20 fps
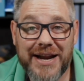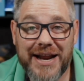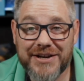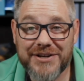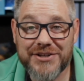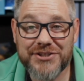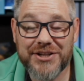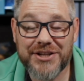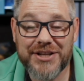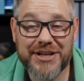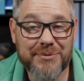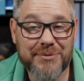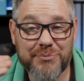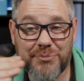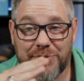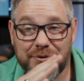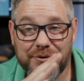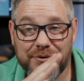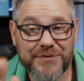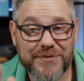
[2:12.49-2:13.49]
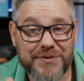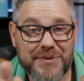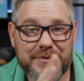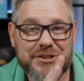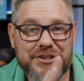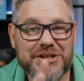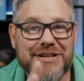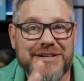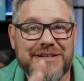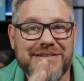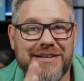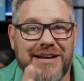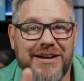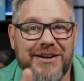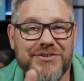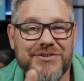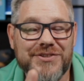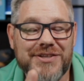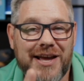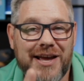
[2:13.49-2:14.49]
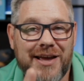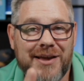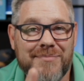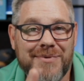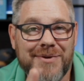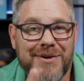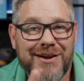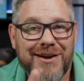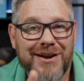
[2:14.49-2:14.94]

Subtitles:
actually improve the machine cycle time,